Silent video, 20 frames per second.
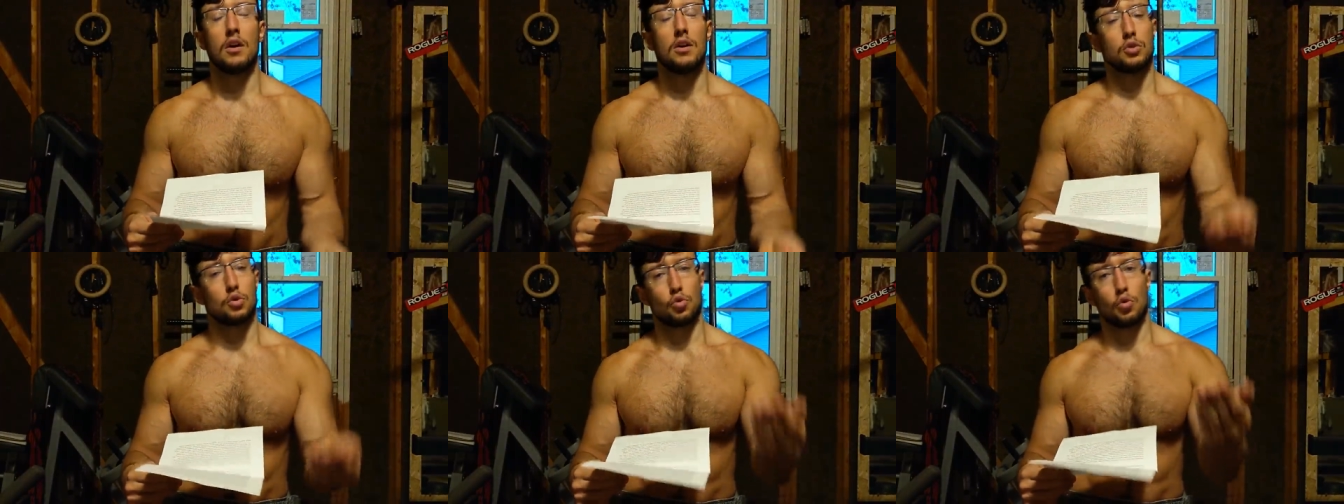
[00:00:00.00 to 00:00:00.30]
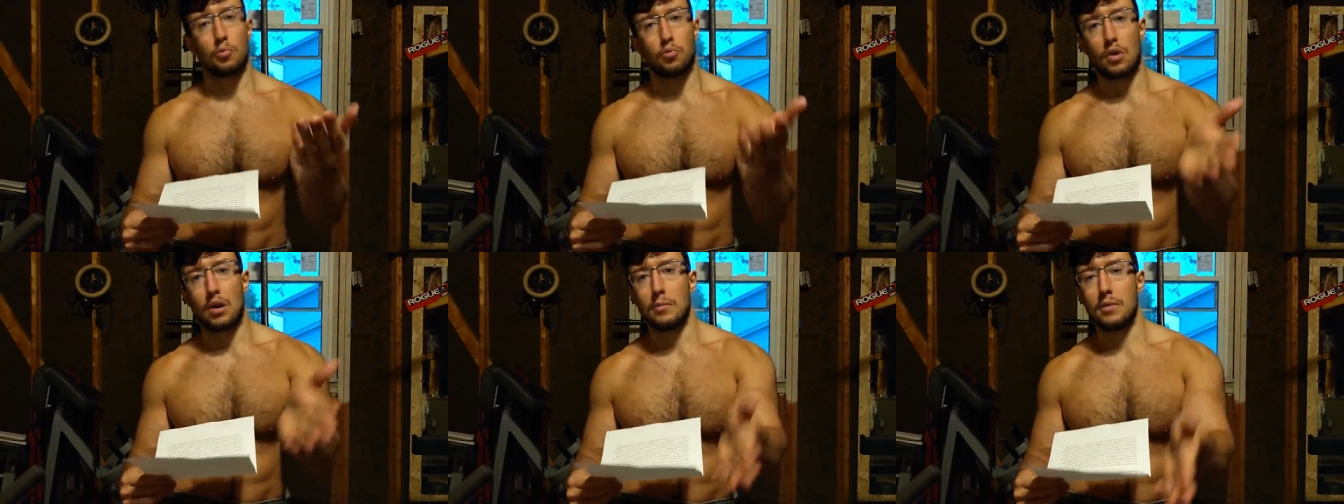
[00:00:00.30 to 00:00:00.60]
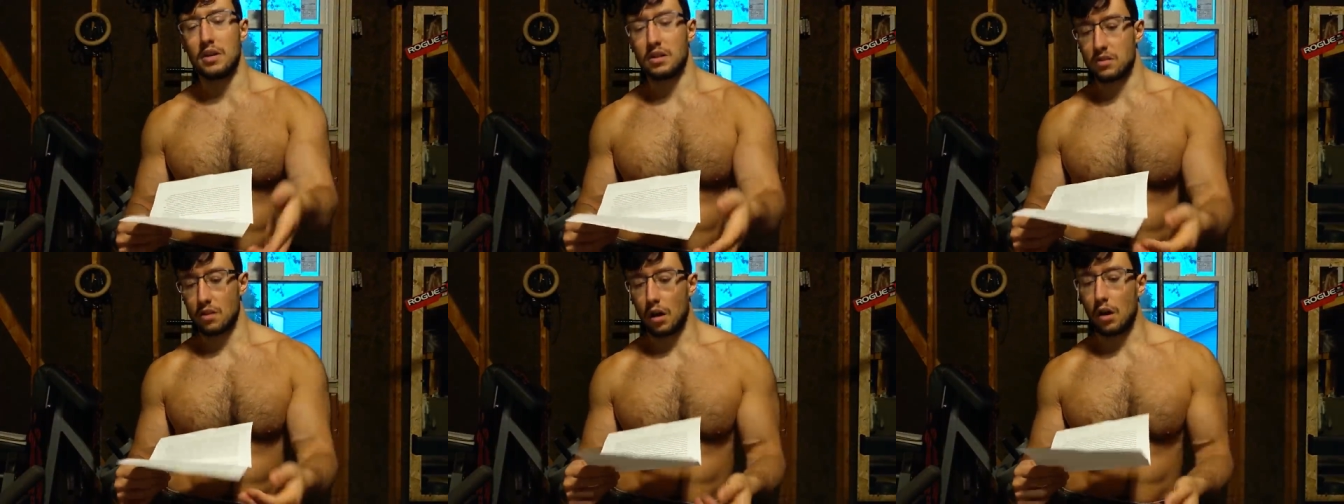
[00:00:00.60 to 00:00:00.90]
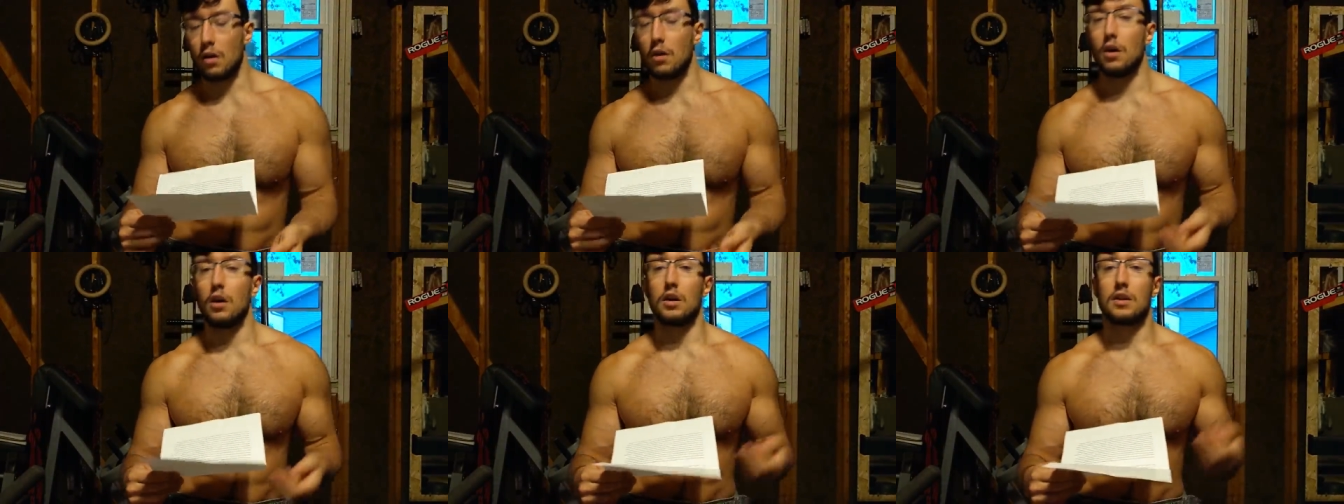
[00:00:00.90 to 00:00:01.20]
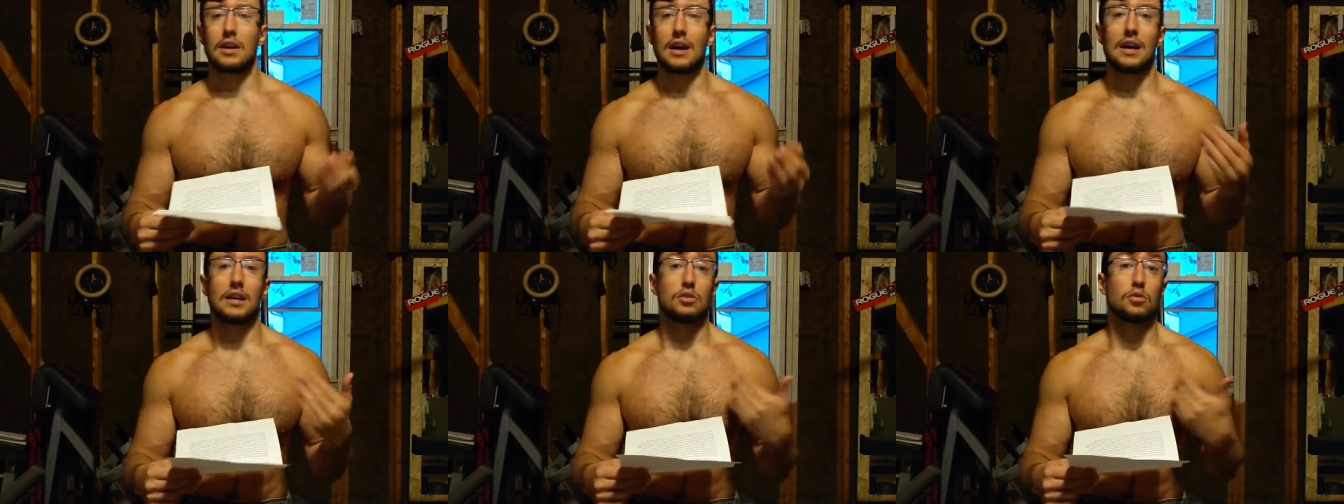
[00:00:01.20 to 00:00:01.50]
So the Brahmins are a
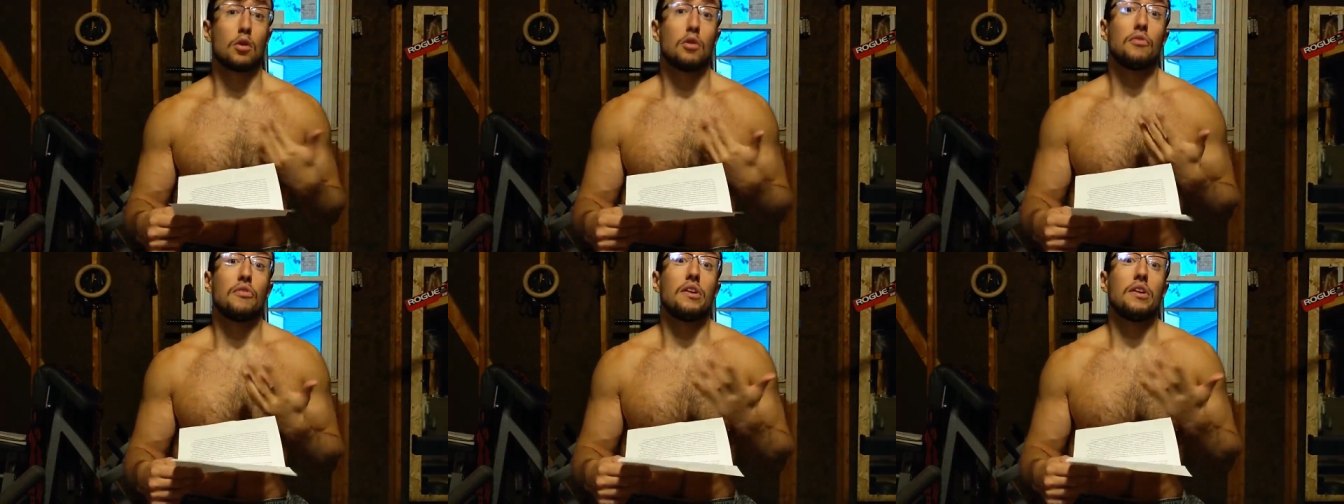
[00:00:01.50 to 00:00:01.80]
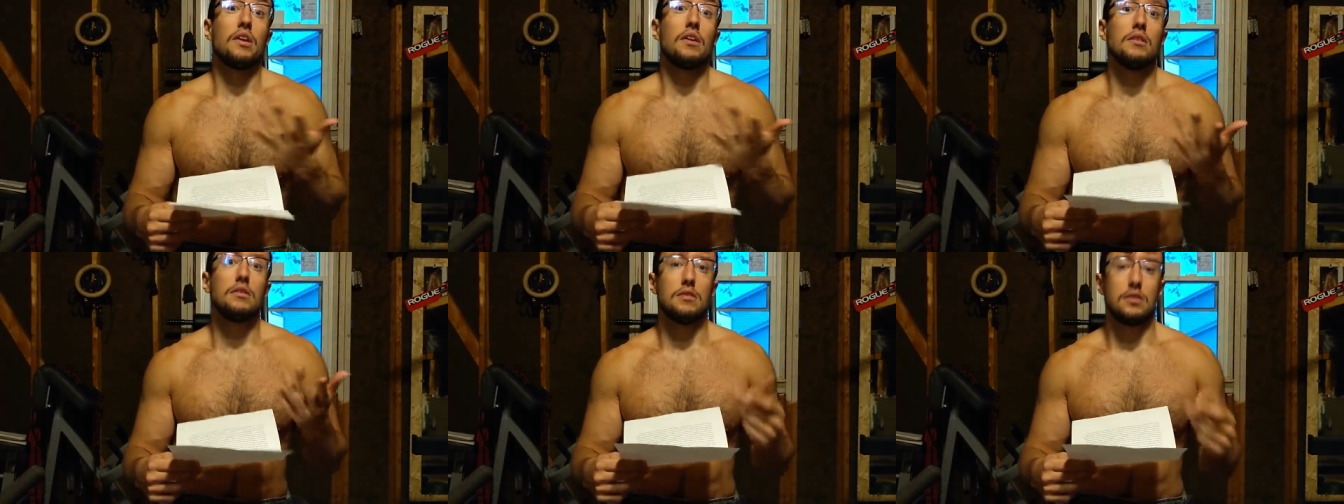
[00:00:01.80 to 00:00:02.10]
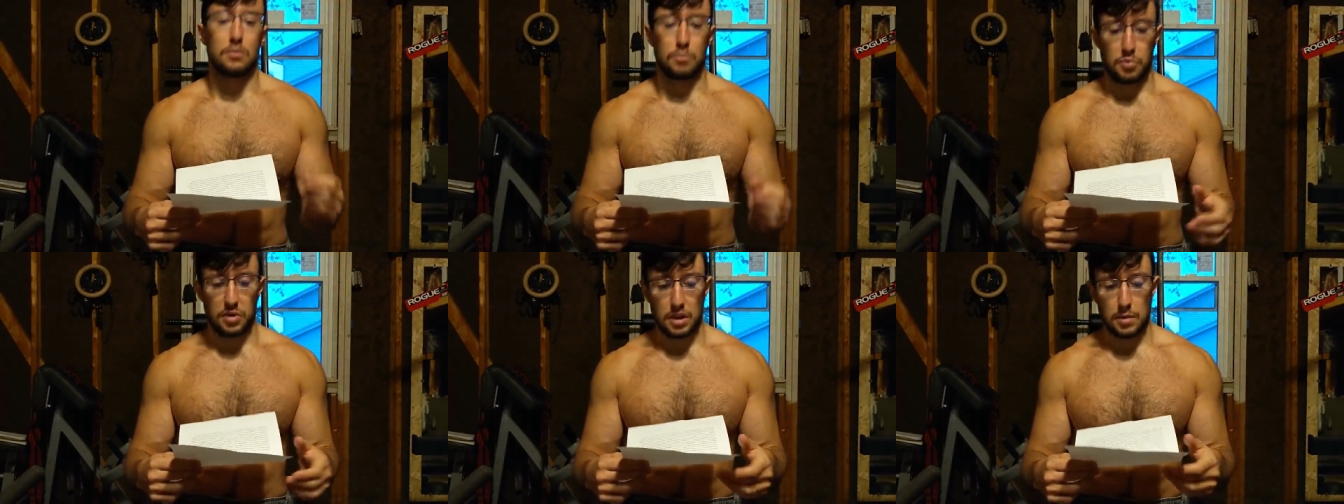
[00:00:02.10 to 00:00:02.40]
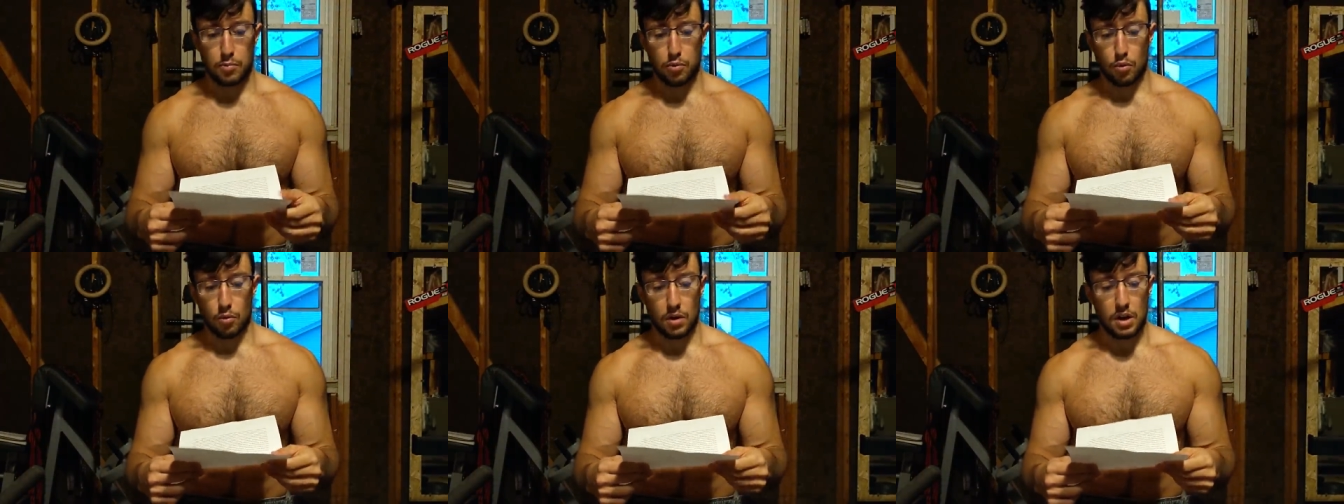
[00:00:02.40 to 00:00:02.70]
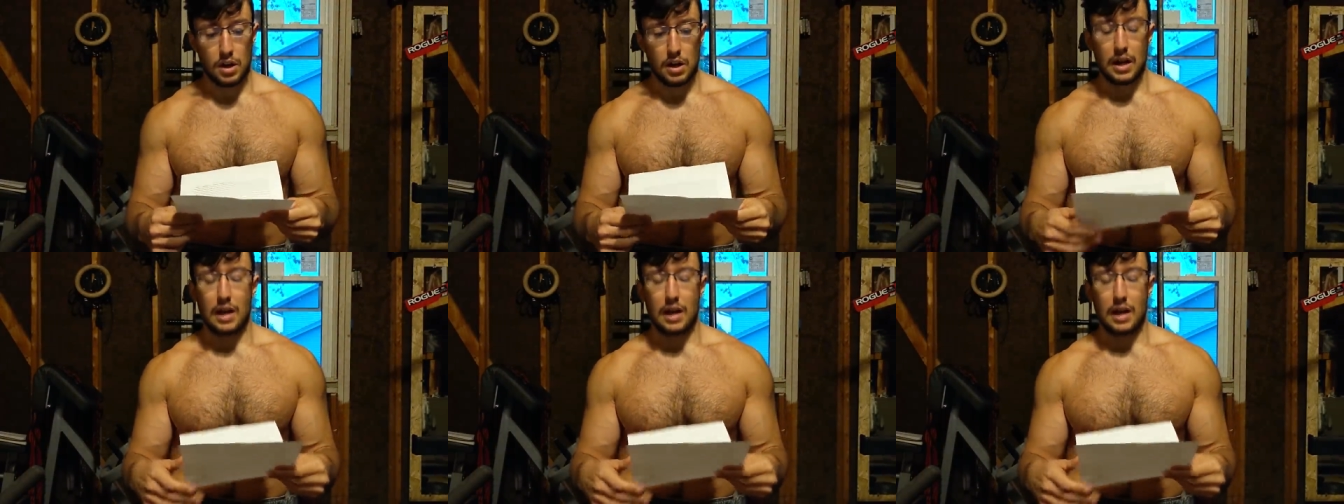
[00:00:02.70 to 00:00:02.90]
caste of Indian people,